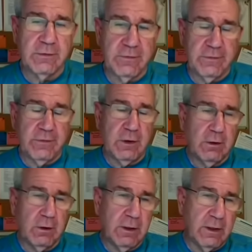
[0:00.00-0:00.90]
as you start
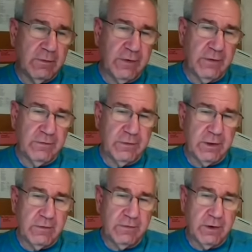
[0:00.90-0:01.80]
looking at his history,
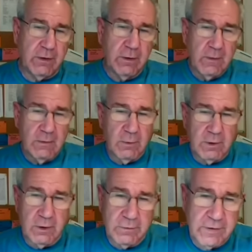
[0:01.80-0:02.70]
he's, you know, one
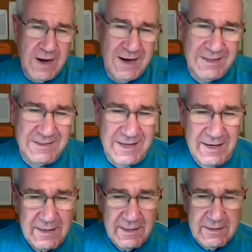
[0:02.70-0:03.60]
of those guys
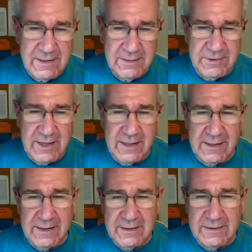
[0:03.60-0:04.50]
that seems like
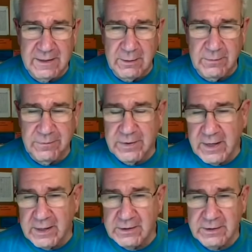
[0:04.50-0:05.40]
he's, you know, free
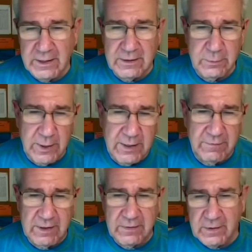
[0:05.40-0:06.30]
agent, then he's waived,
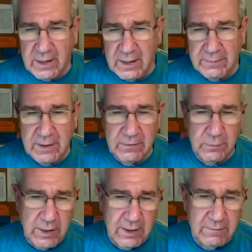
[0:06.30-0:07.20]
then he's claimed, then he's
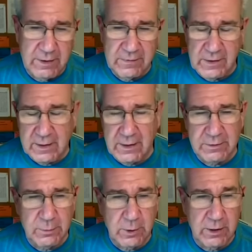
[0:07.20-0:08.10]
waived, then he's, you know,
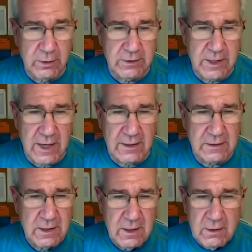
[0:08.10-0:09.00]
he's one of those
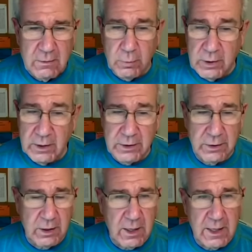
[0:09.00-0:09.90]
guys. Really
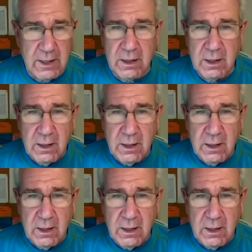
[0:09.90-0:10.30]
good length